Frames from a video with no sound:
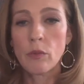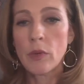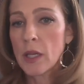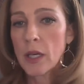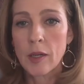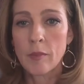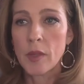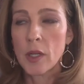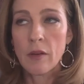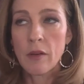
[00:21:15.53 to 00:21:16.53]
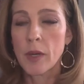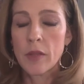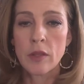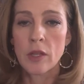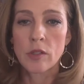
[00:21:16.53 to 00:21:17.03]
we let up, then everybody,
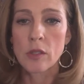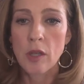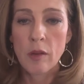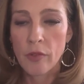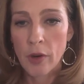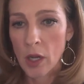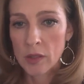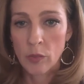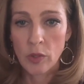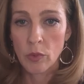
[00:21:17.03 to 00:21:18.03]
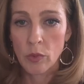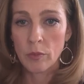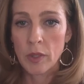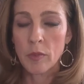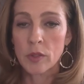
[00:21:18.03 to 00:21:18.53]
then they'll just come for us and we won't
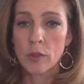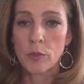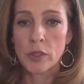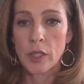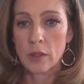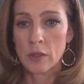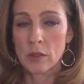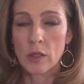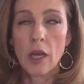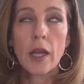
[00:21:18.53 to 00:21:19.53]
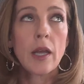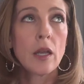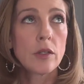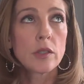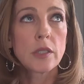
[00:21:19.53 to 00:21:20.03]
be able to protect ourselves. I
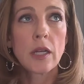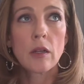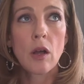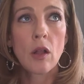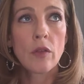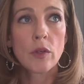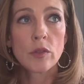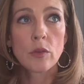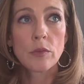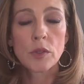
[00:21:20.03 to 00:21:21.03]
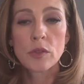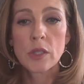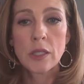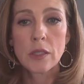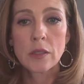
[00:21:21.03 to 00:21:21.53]
understand all of those
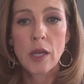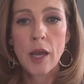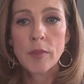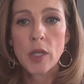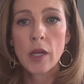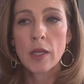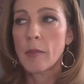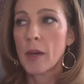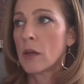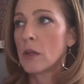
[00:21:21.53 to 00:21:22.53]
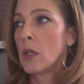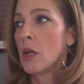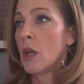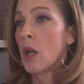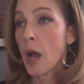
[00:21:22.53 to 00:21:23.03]
things. I'm talking about,
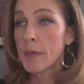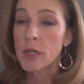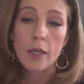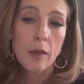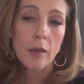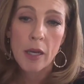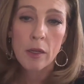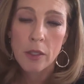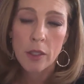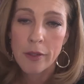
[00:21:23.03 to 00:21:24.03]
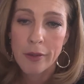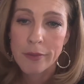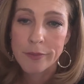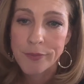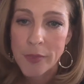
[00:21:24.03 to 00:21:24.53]
you
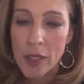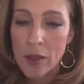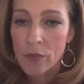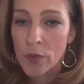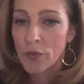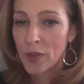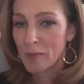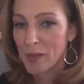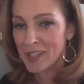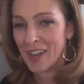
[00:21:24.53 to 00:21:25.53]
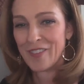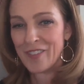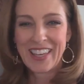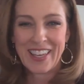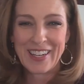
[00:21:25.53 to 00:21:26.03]
know, like the fulfillment of
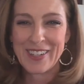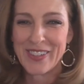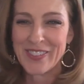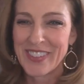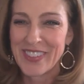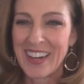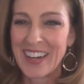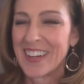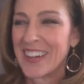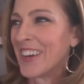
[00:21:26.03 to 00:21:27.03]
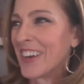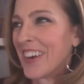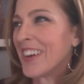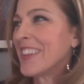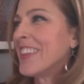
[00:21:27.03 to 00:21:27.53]
the kingdom of God on
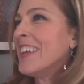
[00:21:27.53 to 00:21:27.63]
earth,